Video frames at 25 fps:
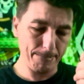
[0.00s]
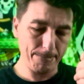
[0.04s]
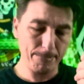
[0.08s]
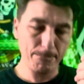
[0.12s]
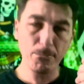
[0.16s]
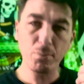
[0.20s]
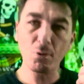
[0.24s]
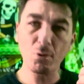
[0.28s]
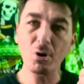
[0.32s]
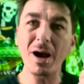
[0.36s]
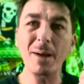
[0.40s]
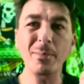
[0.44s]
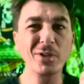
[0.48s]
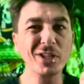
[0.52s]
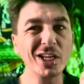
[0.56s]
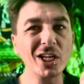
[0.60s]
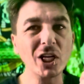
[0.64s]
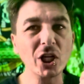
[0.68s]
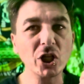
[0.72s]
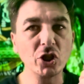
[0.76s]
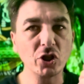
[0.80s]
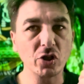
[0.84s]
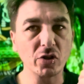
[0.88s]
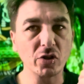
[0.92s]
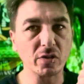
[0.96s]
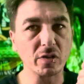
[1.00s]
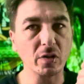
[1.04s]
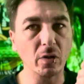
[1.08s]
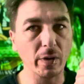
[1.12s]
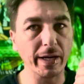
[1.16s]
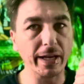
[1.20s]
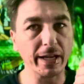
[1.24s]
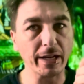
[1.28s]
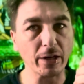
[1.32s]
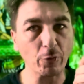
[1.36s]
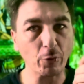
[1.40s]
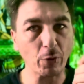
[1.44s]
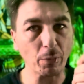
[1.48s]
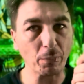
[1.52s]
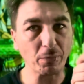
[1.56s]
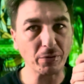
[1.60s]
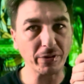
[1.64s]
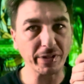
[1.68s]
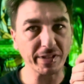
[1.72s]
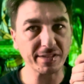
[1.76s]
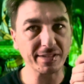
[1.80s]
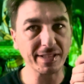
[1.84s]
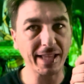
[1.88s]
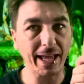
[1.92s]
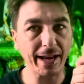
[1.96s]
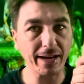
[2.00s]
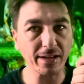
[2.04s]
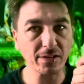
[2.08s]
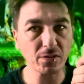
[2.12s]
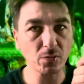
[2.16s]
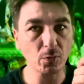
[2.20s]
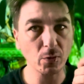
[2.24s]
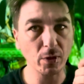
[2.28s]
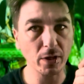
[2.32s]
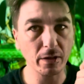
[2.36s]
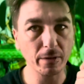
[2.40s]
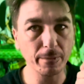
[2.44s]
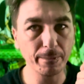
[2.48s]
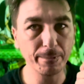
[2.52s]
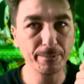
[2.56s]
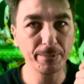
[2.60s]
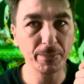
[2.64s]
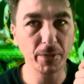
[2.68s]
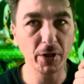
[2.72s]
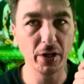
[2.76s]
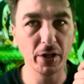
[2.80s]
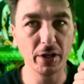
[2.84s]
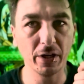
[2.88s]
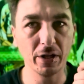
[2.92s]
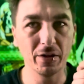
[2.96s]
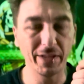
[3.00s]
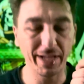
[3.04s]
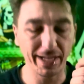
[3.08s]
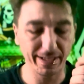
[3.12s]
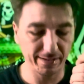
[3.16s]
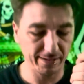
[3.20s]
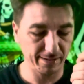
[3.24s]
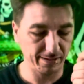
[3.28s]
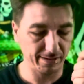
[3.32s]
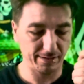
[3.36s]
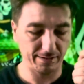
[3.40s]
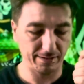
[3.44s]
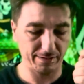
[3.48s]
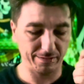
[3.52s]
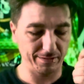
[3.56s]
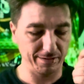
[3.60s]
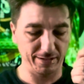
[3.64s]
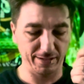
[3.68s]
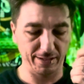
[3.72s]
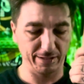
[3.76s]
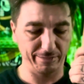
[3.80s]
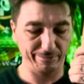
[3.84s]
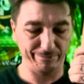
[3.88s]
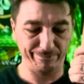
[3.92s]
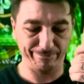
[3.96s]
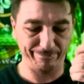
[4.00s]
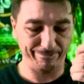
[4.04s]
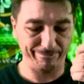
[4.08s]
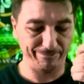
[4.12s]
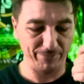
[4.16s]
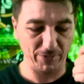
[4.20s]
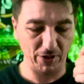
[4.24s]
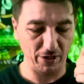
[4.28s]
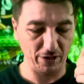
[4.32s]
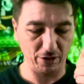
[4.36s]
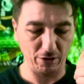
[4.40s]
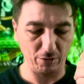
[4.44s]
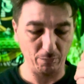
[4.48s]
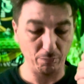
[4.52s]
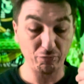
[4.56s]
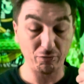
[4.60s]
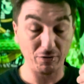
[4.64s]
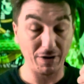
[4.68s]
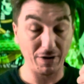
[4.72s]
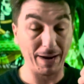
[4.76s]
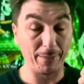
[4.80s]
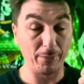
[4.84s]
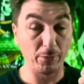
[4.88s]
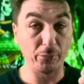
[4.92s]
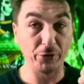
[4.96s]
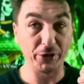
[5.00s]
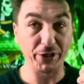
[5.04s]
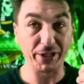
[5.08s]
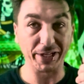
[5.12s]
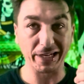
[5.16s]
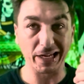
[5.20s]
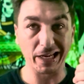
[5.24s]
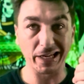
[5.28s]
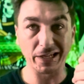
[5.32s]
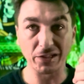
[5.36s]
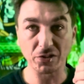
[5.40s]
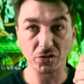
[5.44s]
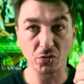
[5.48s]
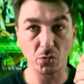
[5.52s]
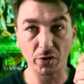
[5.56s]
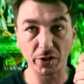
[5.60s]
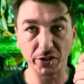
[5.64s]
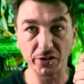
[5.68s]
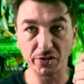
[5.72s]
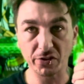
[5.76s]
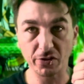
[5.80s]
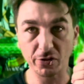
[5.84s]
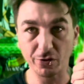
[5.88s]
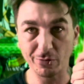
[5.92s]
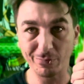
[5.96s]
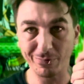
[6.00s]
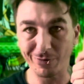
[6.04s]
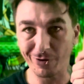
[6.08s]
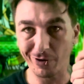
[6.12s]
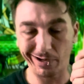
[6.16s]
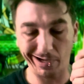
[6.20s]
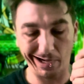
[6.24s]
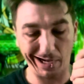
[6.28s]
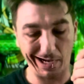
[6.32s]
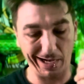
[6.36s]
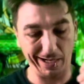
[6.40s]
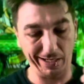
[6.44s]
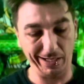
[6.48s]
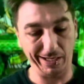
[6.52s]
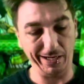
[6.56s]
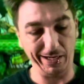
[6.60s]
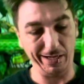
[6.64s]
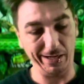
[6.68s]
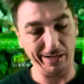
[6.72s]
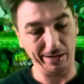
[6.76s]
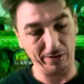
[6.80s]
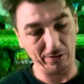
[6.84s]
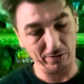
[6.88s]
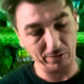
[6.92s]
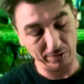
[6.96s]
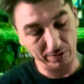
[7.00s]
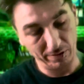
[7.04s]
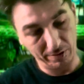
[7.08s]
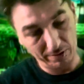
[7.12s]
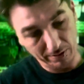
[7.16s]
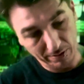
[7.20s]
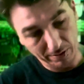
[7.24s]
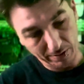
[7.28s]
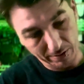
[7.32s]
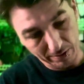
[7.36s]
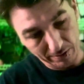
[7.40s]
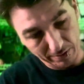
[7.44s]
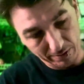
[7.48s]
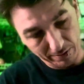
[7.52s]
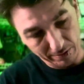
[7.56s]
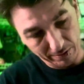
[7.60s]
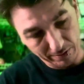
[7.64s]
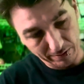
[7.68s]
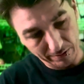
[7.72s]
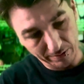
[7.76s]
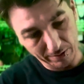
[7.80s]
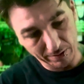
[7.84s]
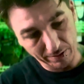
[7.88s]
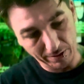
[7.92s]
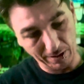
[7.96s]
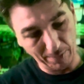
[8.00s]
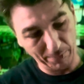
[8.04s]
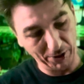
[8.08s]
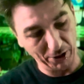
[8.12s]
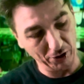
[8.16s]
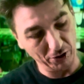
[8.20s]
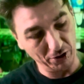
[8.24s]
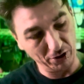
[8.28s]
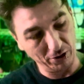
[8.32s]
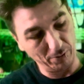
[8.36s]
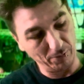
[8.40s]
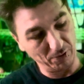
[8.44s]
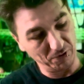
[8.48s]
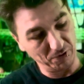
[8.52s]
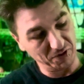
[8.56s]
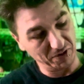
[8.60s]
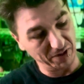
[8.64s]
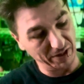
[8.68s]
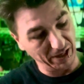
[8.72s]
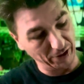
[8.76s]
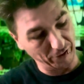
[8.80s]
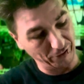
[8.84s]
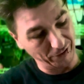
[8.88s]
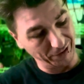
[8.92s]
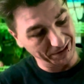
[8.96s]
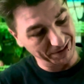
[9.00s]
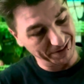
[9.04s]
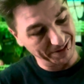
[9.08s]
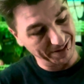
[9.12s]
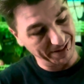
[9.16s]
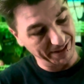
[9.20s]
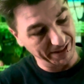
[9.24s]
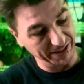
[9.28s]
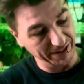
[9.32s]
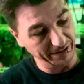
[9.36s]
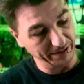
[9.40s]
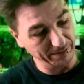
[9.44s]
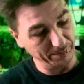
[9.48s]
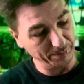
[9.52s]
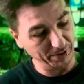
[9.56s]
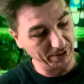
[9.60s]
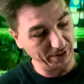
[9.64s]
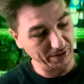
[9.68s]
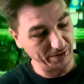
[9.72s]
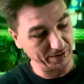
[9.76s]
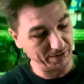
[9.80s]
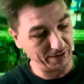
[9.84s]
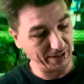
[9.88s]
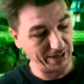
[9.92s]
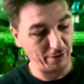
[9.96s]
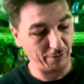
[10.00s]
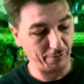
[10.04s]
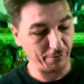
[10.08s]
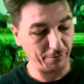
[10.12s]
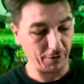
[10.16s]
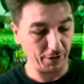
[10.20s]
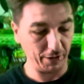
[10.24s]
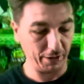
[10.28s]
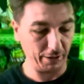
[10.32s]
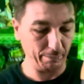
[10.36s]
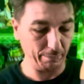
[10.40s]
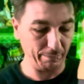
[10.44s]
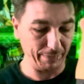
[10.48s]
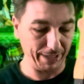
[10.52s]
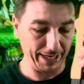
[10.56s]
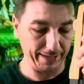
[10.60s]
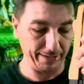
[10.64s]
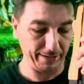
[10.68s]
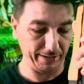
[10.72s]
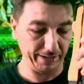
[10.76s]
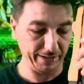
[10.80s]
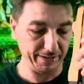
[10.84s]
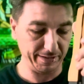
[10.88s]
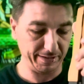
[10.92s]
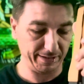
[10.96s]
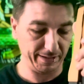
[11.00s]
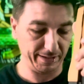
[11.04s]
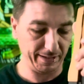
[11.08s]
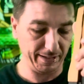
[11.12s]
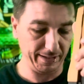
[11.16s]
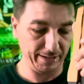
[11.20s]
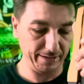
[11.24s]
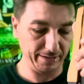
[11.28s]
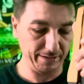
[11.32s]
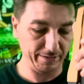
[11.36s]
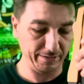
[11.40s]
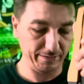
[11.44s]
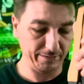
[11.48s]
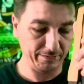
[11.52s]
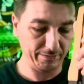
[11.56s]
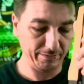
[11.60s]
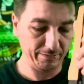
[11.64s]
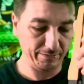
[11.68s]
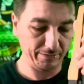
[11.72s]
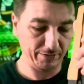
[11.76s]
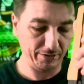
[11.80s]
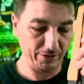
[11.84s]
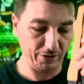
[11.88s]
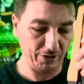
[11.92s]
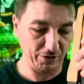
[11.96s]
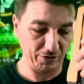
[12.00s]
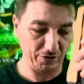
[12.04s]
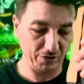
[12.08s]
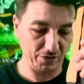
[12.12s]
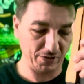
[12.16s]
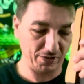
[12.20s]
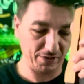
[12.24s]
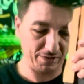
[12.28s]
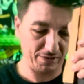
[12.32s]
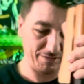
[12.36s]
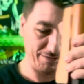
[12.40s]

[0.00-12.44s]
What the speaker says: probably gonna just go ahead and replace that as well. You know, that's, you know, probably a 922 part anyhow. I mean, you can almost guarantee it because of how fucking badly it's cut. You can just,